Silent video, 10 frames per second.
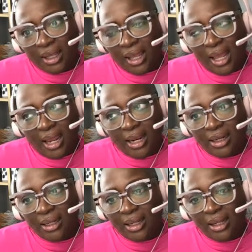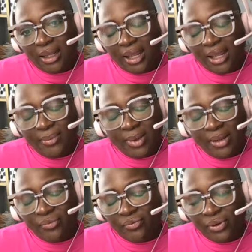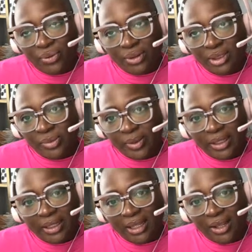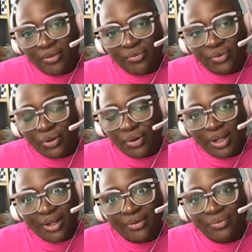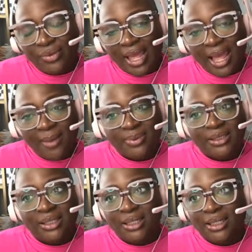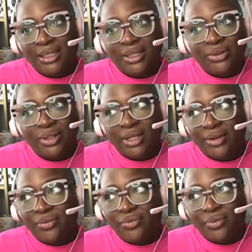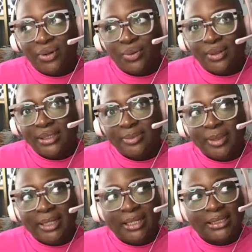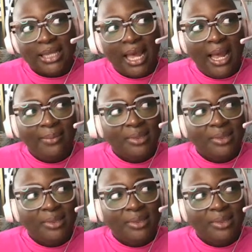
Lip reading: I it floors me. It absolutely floors me because I'm